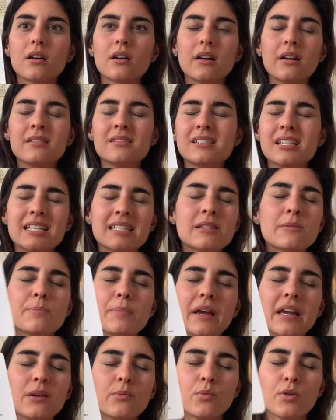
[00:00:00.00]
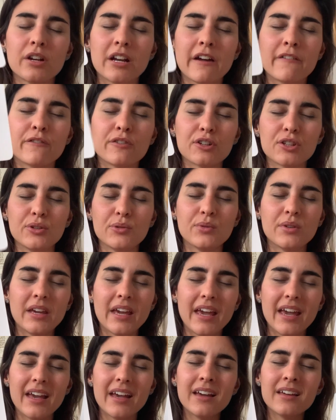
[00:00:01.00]
anticipate whatever you
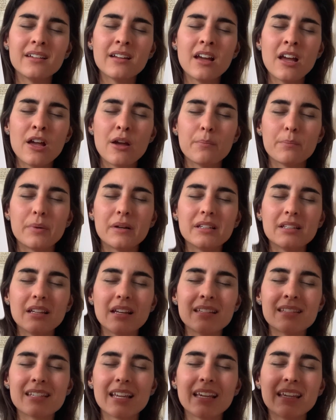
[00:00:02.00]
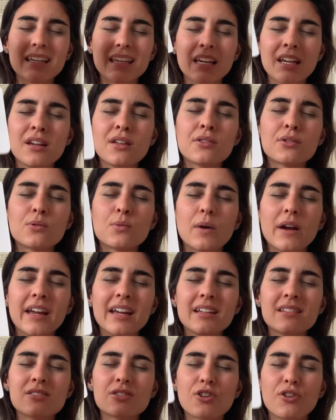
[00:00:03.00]
can. But it's like either way,
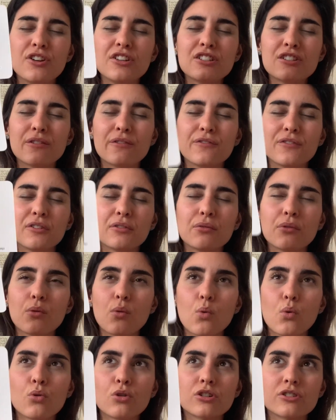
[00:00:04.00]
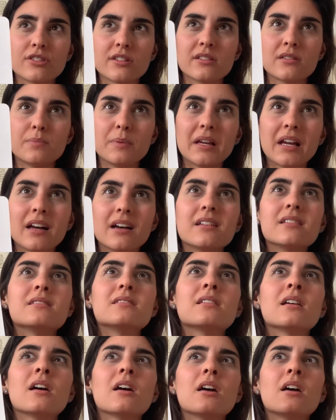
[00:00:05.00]
it's going to feel gorgeous,
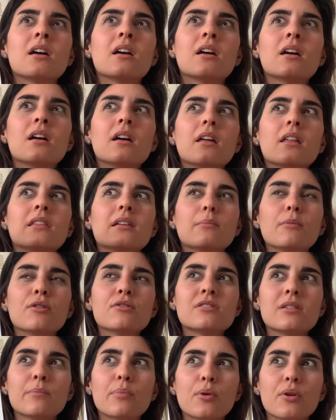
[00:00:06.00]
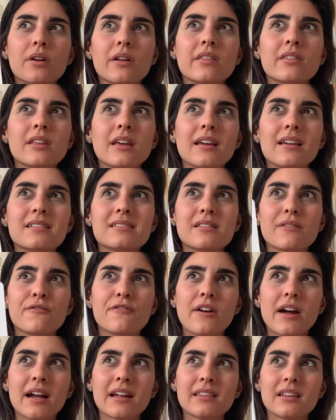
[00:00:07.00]
because the most important thing is the
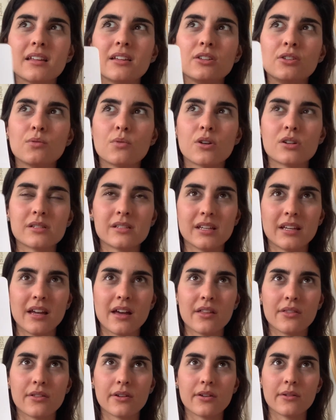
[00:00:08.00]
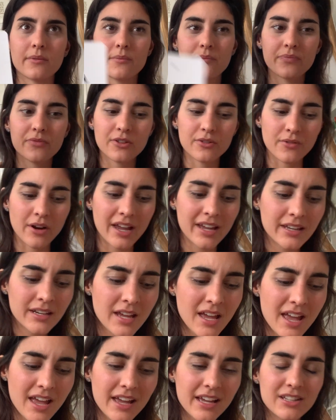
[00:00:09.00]
fact that you are together, right?
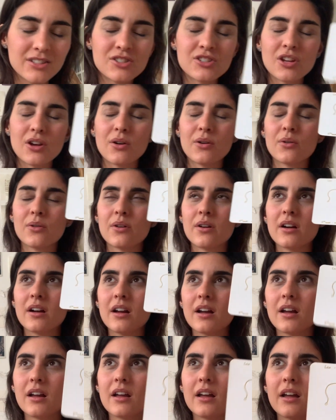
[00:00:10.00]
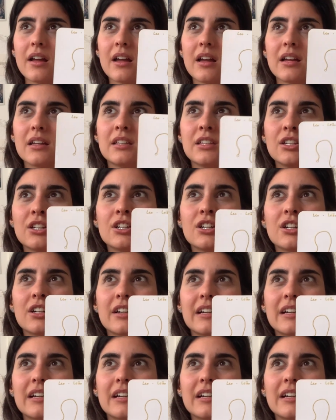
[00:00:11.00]
And so here